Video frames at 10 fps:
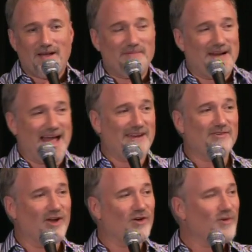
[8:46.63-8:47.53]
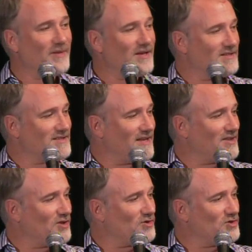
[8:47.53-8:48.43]
But I don't know. I mean, it's
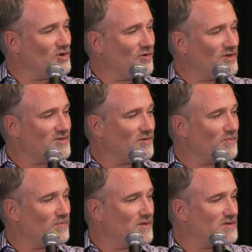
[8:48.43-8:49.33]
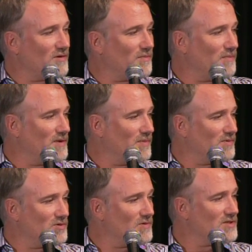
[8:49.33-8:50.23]
like there's, you know, these are people
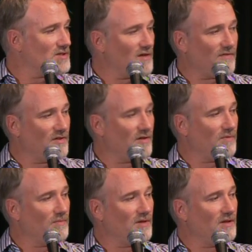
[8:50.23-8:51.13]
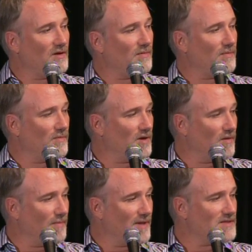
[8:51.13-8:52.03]
doing stuff in their you know,
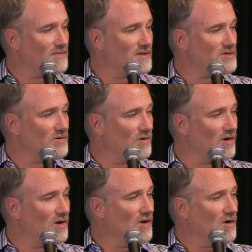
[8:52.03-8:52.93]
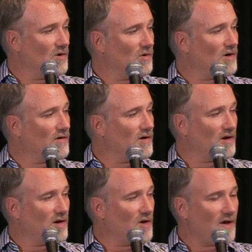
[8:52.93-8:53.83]
basements who are
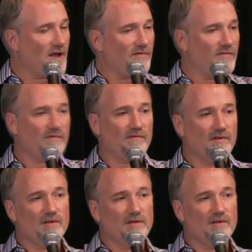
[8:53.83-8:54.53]
you know, have,